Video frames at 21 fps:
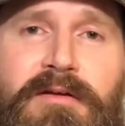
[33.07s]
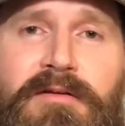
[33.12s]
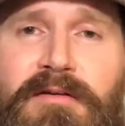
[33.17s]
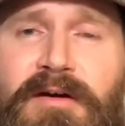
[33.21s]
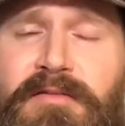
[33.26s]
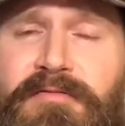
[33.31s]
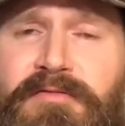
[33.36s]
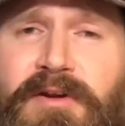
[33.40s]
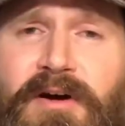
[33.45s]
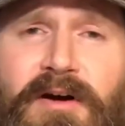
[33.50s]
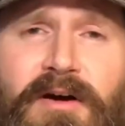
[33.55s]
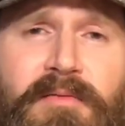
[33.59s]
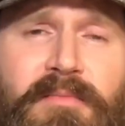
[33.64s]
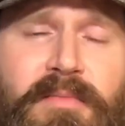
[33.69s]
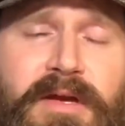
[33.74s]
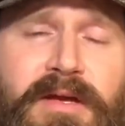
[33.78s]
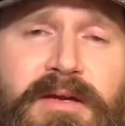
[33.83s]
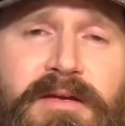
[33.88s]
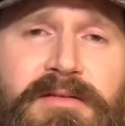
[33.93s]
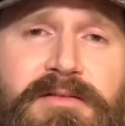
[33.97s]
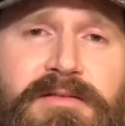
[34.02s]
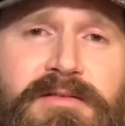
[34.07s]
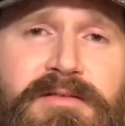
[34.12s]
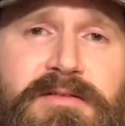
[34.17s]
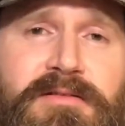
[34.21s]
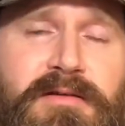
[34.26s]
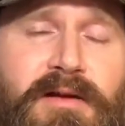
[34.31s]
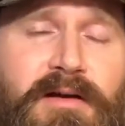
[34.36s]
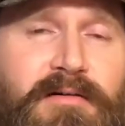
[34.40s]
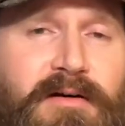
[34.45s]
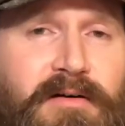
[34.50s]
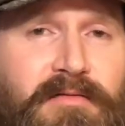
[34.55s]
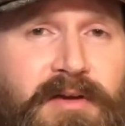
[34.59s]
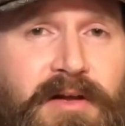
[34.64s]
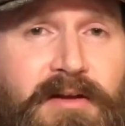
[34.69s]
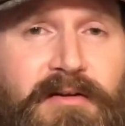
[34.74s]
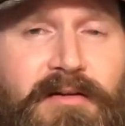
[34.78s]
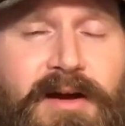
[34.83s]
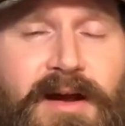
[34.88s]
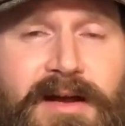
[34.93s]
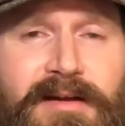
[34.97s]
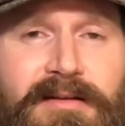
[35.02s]
Leave comments. I love
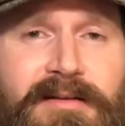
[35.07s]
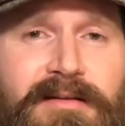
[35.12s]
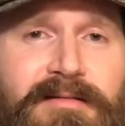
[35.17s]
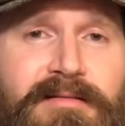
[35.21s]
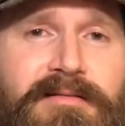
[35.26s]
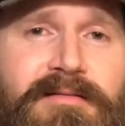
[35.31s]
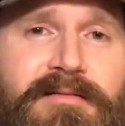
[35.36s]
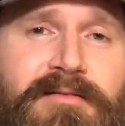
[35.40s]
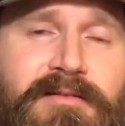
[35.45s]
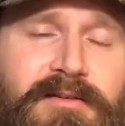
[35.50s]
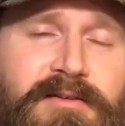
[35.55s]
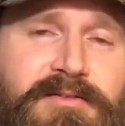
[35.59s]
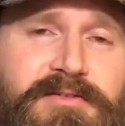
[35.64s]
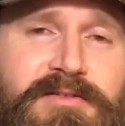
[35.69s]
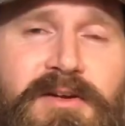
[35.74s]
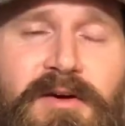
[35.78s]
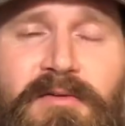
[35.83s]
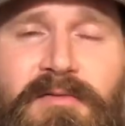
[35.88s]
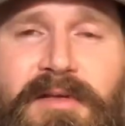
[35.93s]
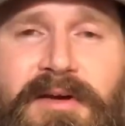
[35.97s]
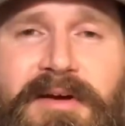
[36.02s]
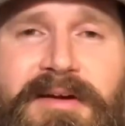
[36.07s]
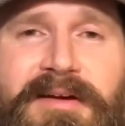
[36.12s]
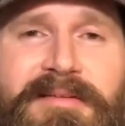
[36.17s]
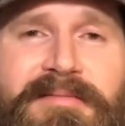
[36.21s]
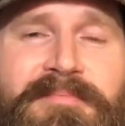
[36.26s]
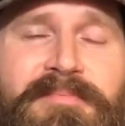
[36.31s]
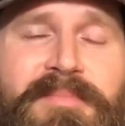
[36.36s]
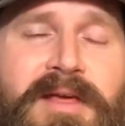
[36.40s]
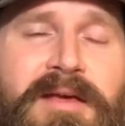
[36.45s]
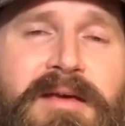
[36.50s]
interacting. You guys know that.